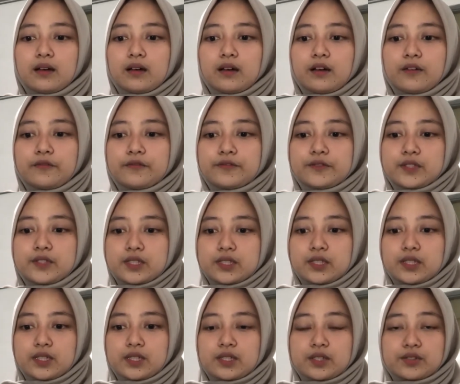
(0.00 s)
of
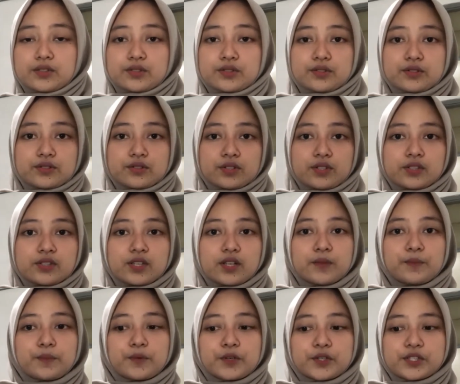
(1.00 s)
the total
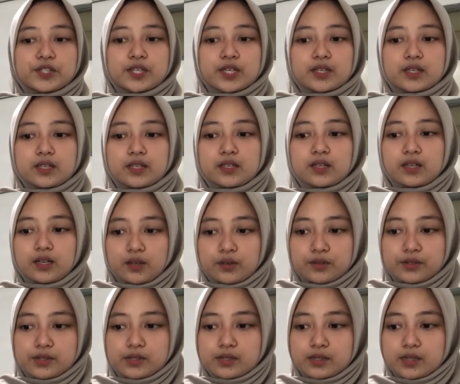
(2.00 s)
project
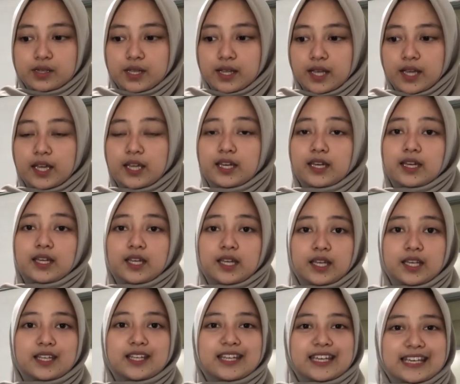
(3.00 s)
cost, and
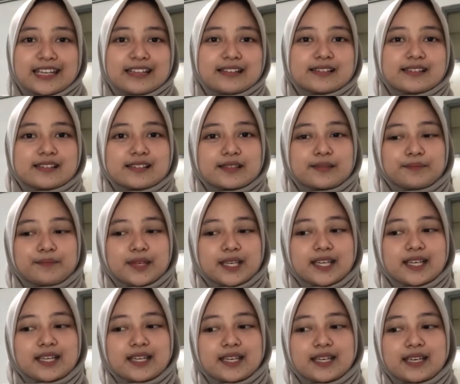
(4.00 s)
it can
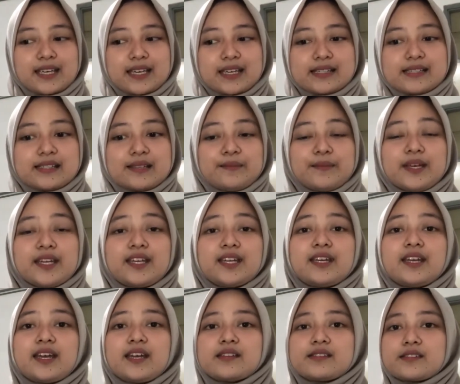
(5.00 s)
be
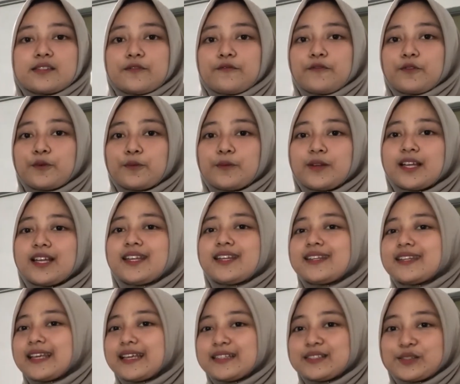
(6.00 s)
estimated as the formula
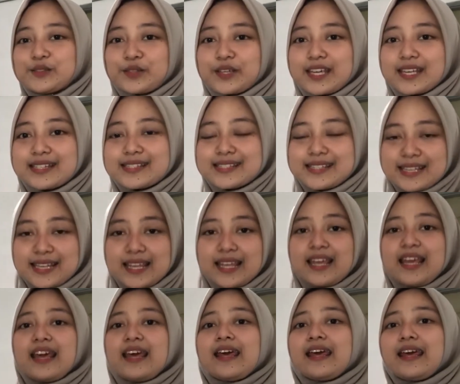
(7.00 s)
that you can see
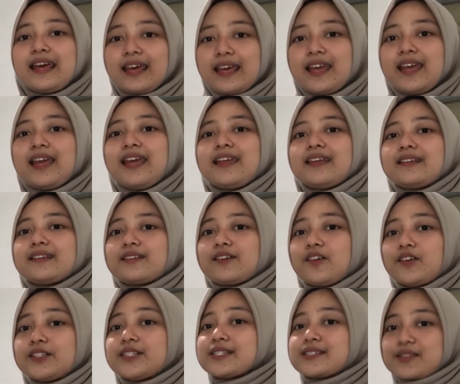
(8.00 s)

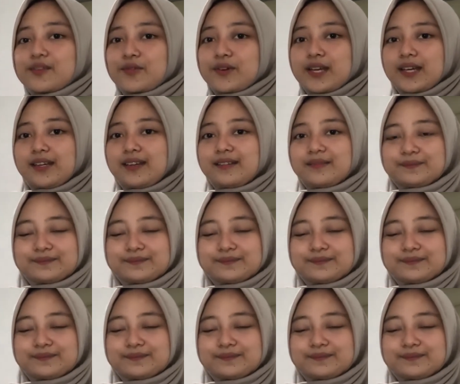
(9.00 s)
on the screen.